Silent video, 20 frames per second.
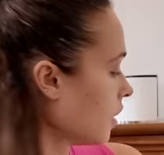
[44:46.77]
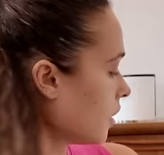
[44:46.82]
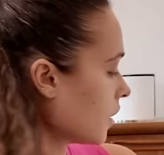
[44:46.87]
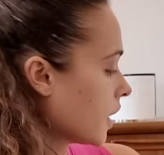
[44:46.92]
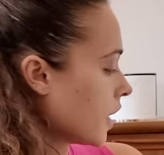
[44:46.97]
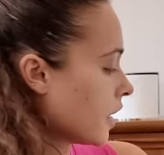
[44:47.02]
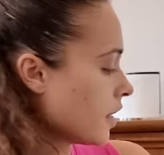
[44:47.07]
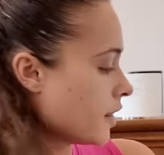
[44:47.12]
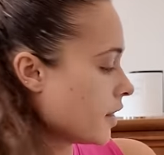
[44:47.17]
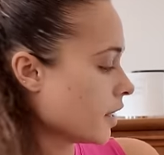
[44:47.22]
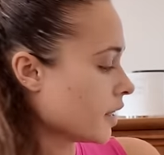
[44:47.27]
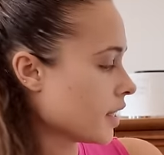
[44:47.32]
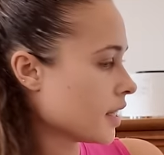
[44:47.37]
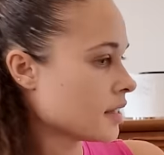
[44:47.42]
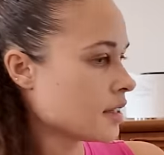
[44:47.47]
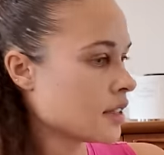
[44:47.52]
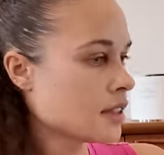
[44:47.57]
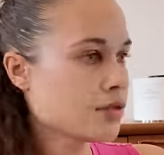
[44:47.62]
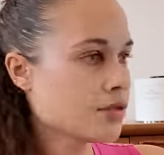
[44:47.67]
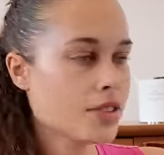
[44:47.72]
Okay, I think
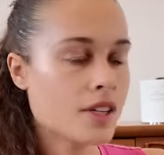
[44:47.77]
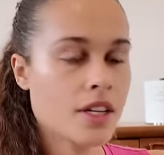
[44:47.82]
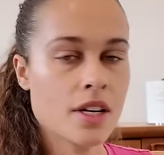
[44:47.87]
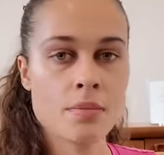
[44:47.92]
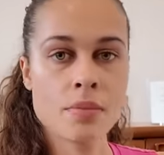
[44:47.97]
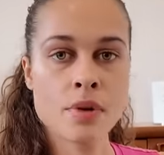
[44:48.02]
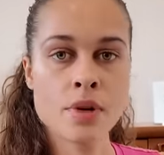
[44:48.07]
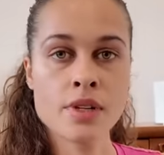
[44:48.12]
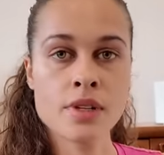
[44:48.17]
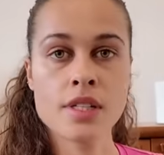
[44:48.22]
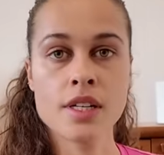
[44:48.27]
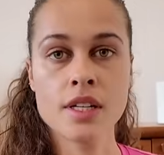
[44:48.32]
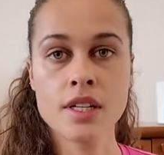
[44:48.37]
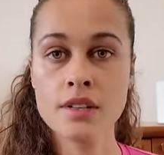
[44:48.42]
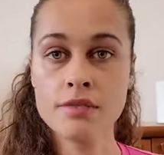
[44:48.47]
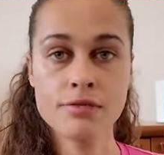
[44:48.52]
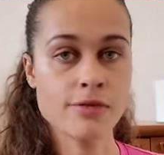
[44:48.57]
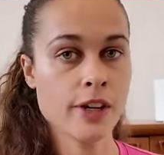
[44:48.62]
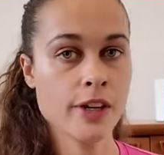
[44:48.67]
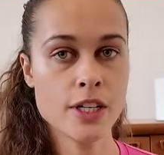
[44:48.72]
that's it for the
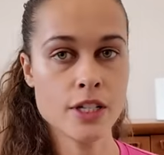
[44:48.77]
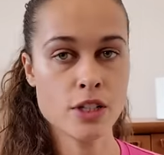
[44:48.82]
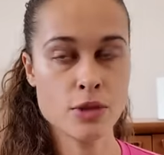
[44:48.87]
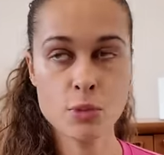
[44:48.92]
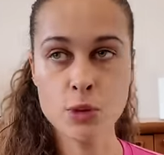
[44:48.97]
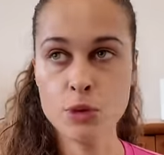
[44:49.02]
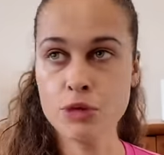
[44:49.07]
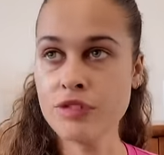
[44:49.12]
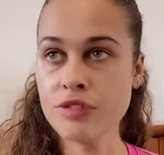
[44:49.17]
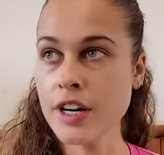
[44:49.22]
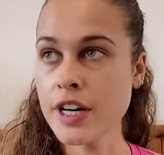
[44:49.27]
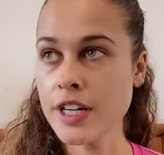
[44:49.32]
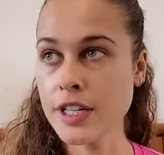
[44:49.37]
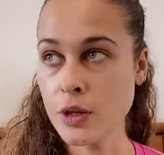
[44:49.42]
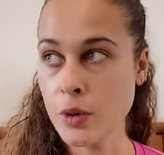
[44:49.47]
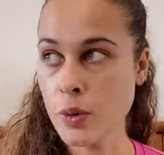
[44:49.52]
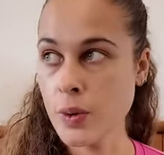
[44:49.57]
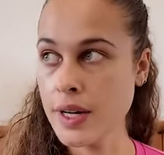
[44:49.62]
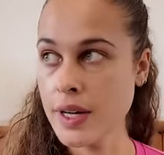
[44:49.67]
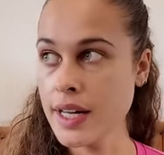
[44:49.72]
unboxing. Very small, very
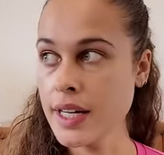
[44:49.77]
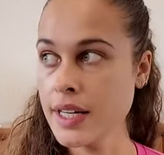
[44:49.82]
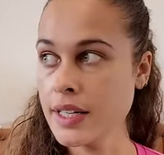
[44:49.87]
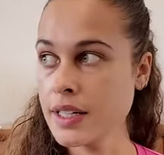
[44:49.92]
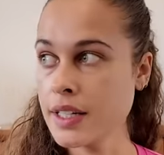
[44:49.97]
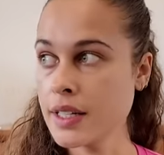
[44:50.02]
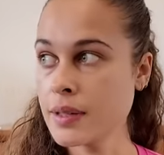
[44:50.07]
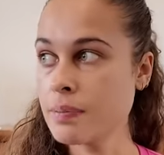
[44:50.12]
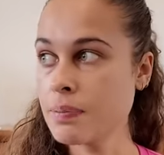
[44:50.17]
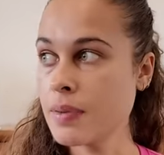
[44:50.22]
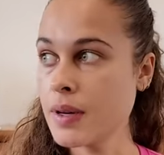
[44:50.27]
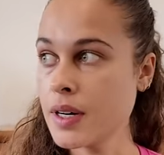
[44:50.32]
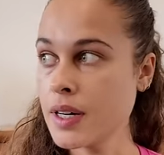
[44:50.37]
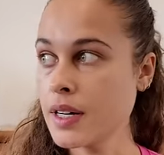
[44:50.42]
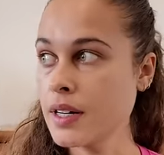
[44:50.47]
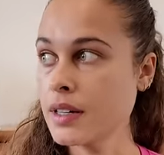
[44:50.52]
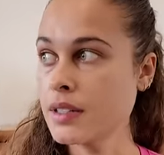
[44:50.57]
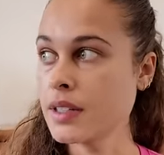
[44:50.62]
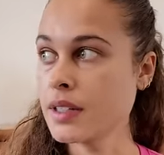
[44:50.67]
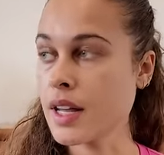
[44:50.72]
quick,
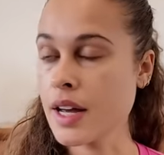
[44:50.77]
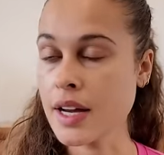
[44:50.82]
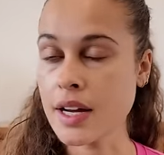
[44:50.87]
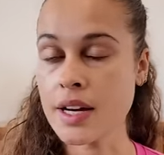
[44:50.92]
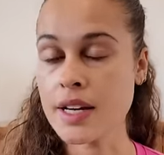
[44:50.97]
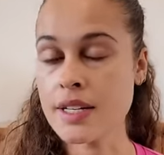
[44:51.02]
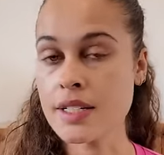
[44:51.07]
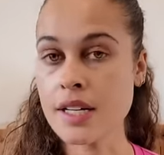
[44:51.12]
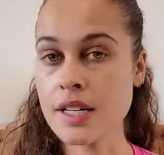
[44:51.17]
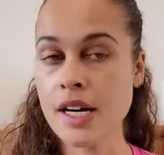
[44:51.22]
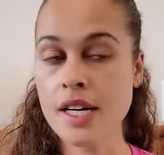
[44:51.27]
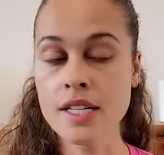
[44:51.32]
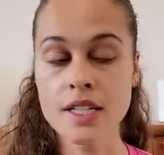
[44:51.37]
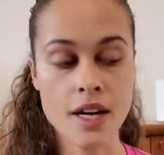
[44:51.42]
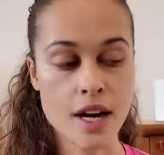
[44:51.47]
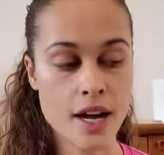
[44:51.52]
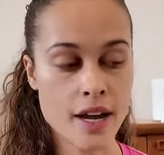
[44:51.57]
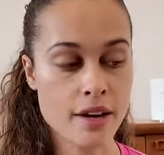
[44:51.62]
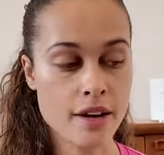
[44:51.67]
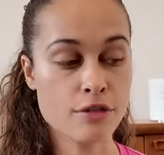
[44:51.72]
but like I said,
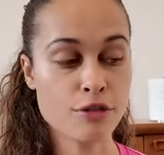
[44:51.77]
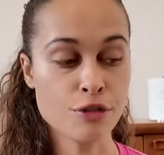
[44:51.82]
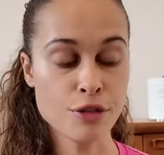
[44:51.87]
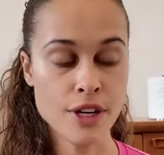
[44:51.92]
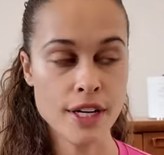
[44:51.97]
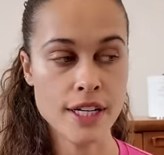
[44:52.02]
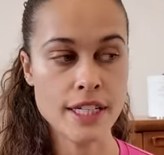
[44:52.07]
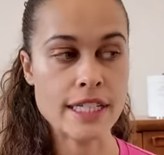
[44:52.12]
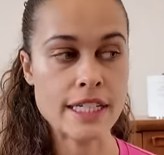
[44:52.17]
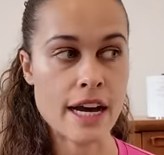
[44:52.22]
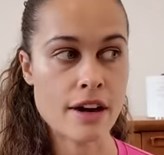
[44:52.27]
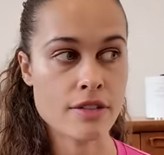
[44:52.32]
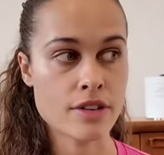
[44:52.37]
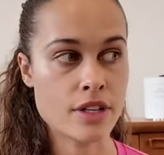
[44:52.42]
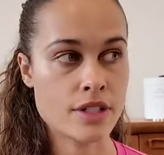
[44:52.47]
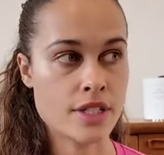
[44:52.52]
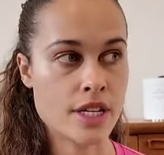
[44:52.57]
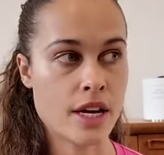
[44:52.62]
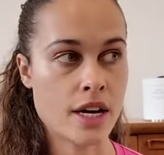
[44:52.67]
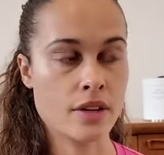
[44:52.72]
I have really
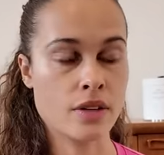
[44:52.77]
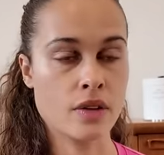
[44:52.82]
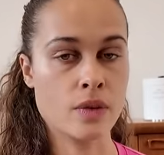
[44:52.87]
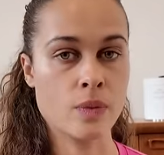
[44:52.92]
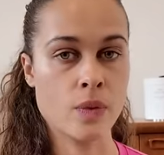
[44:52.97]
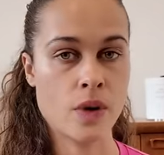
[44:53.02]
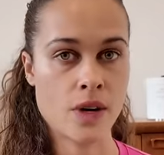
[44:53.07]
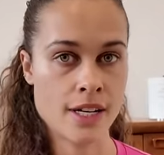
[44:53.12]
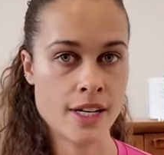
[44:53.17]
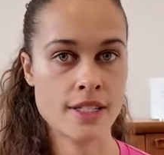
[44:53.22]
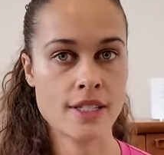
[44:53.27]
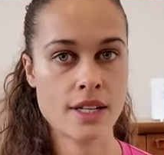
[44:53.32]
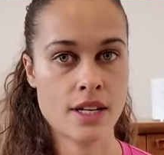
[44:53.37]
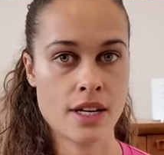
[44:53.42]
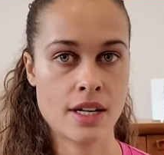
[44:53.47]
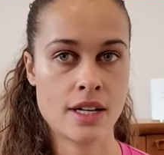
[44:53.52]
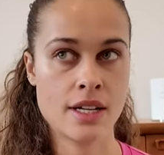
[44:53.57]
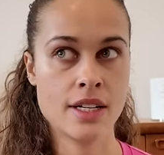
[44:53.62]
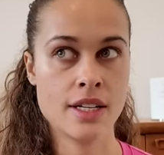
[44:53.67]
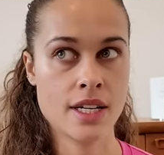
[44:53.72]
narrowed down on what I
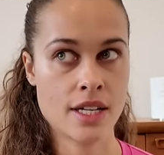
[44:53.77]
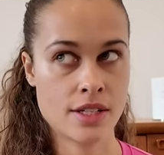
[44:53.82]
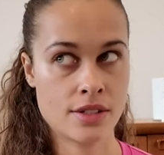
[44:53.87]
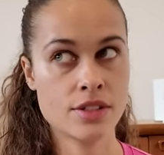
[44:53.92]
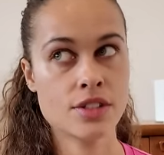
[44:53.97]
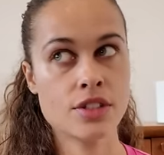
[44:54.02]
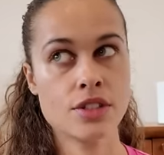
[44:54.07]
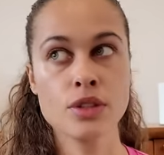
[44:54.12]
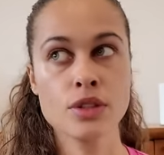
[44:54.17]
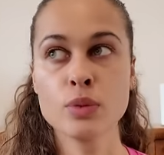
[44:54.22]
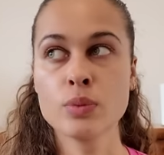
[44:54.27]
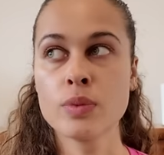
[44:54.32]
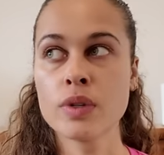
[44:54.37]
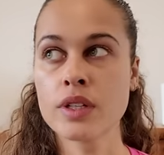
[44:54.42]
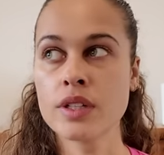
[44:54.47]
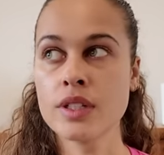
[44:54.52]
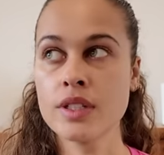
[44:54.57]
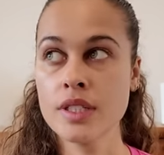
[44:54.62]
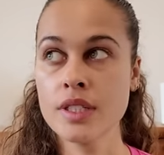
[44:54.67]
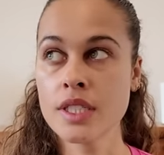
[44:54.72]
say yes to
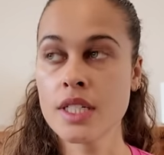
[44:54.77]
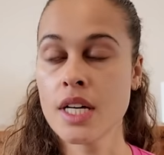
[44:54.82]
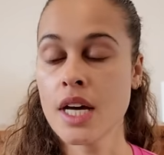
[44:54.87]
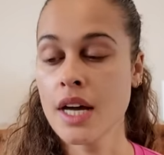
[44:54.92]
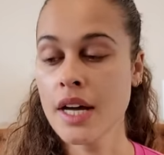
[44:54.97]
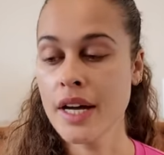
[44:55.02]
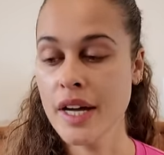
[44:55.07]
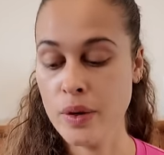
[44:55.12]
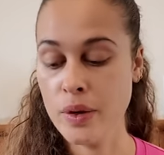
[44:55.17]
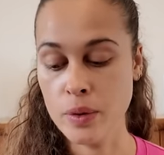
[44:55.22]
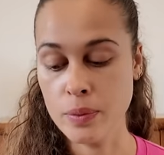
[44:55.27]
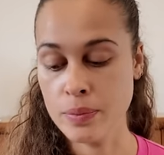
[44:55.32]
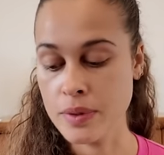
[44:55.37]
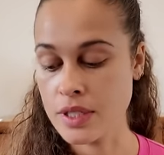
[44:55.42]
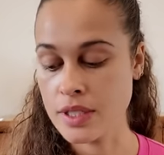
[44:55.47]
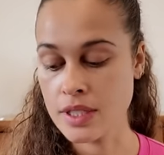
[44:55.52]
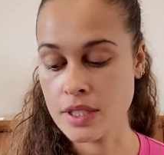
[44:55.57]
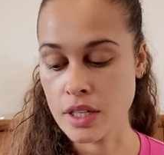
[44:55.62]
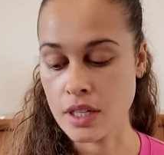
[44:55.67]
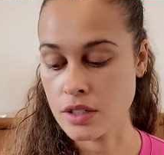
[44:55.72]
because it will
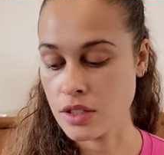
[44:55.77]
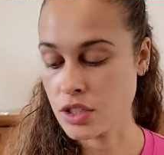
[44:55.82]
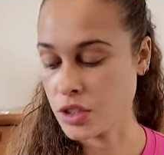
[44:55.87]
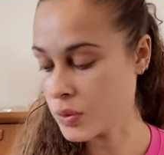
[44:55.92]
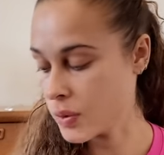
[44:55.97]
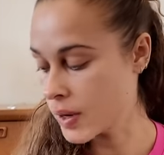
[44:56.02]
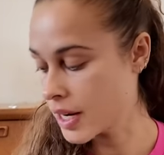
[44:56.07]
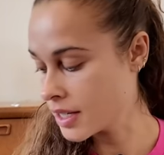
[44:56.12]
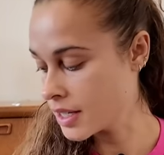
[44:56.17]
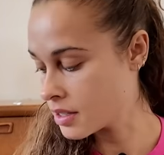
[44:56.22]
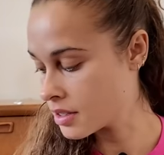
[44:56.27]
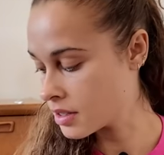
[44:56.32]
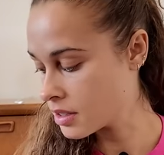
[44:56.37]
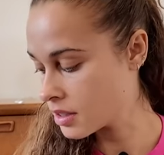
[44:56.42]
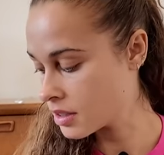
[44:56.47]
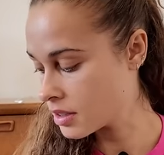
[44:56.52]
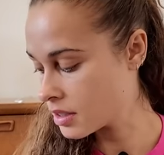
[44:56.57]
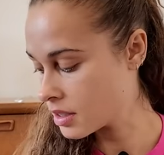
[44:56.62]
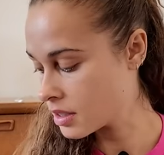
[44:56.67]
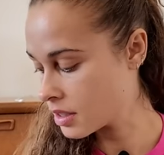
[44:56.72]
be such a waste
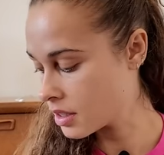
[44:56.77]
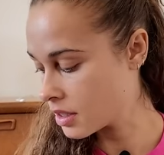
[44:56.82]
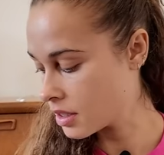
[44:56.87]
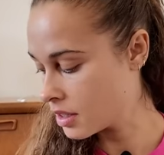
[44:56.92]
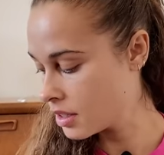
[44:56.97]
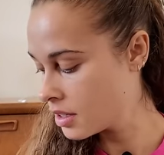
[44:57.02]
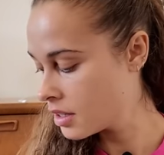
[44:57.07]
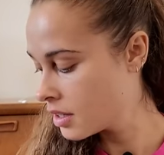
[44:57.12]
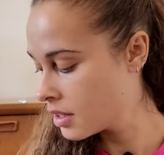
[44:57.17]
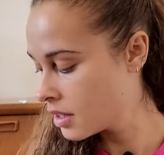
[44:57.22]
just to